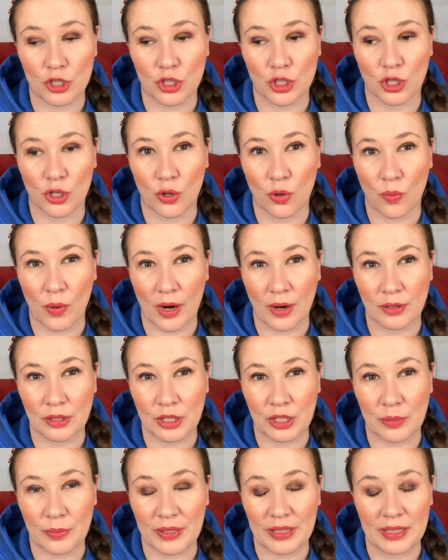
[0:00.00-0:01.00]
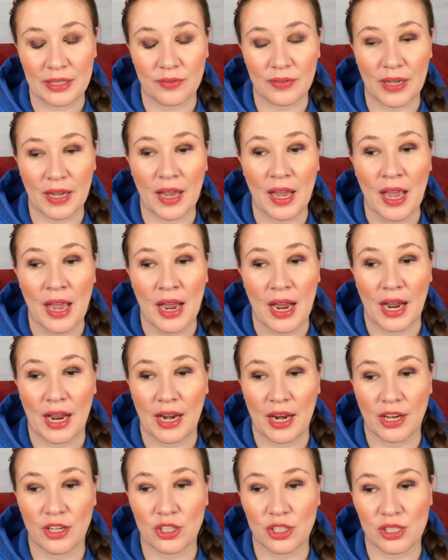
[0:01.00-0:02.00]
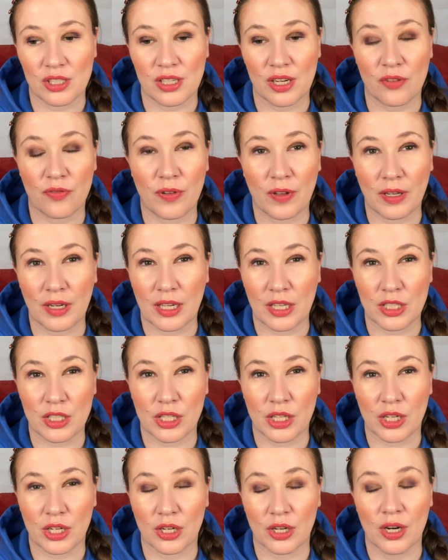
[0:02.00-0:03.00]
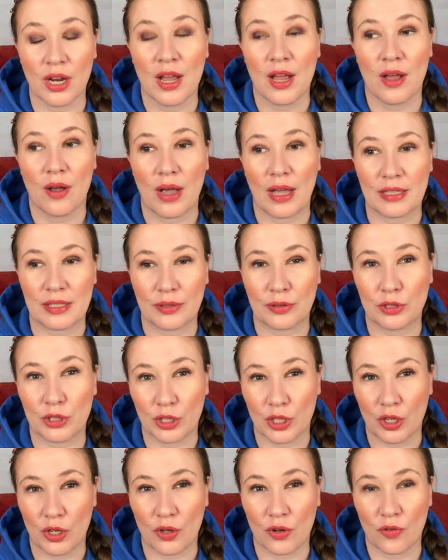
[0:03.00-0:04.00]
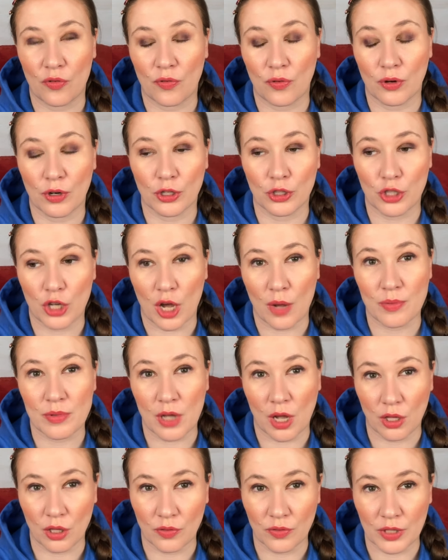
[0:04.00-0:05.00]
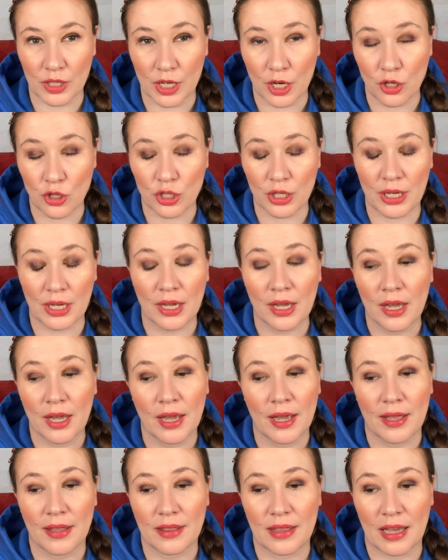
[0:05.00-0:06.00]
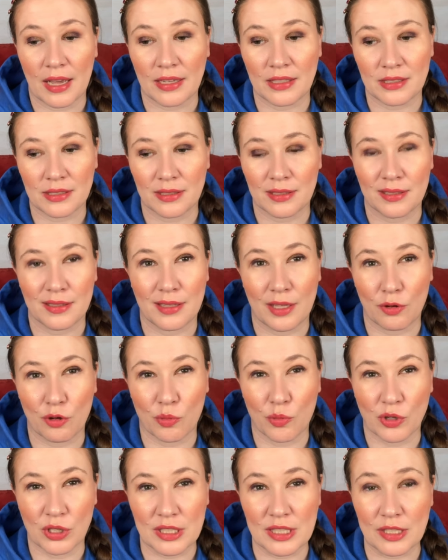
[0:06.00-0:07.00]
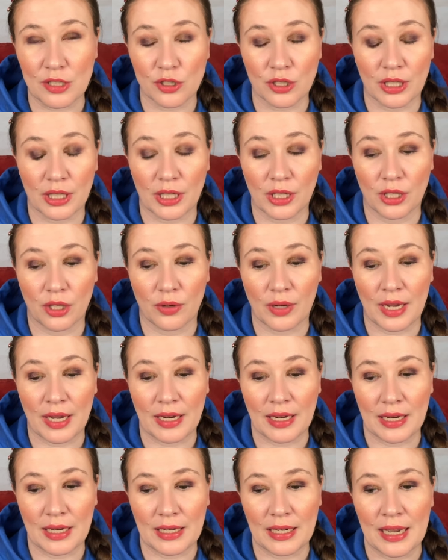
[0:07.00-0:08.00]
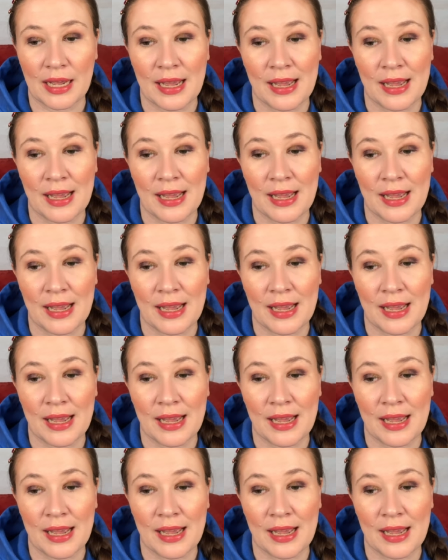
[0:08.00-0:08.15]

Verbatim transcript: sure where I was going to be living. And I just, it felt easier as I was looking for jobs all over the country that they were more centrally located.